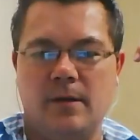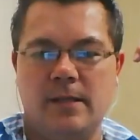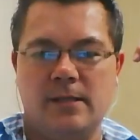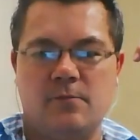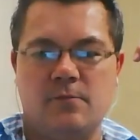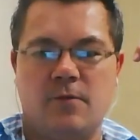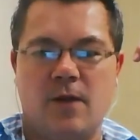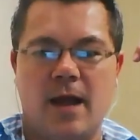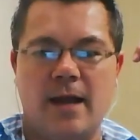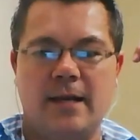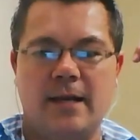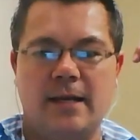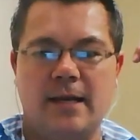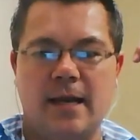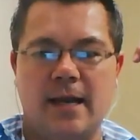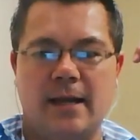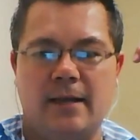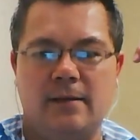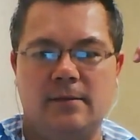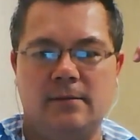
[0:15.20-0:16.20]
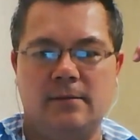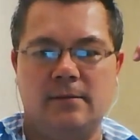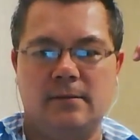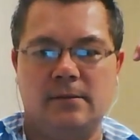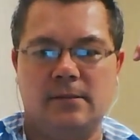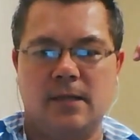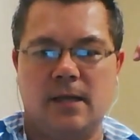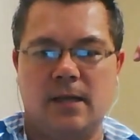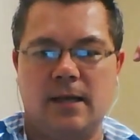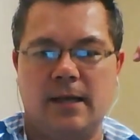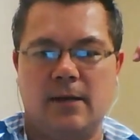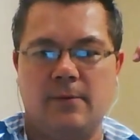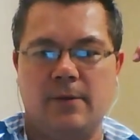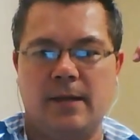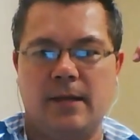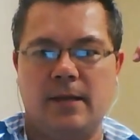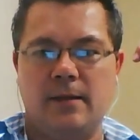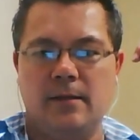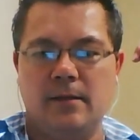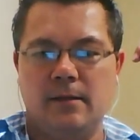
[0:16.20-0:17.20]
It's Friday night. It's not like
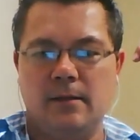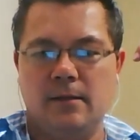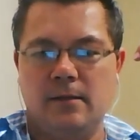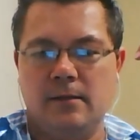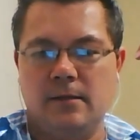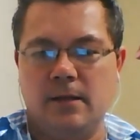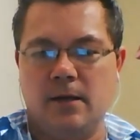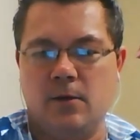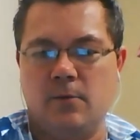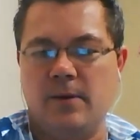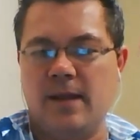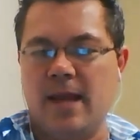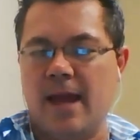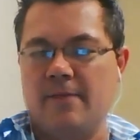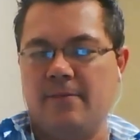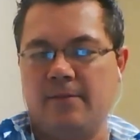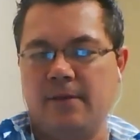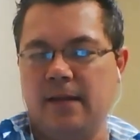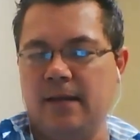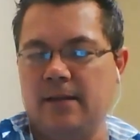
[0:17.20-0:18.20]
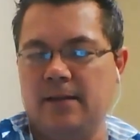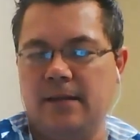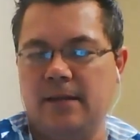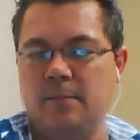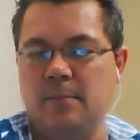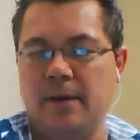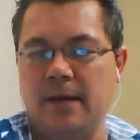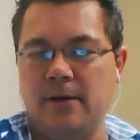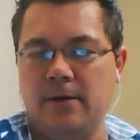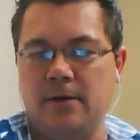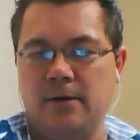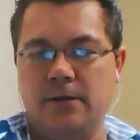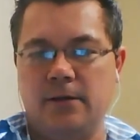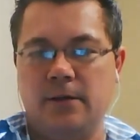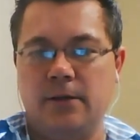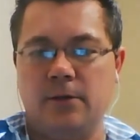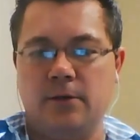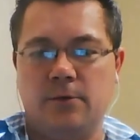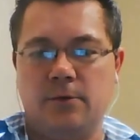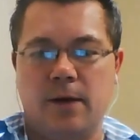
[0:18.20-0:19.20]
we have anything better to
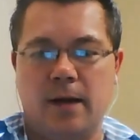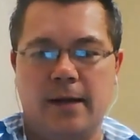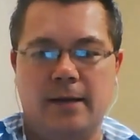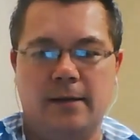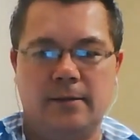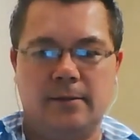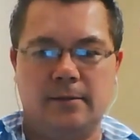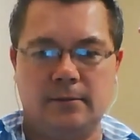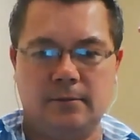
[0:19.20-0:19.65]
do, right?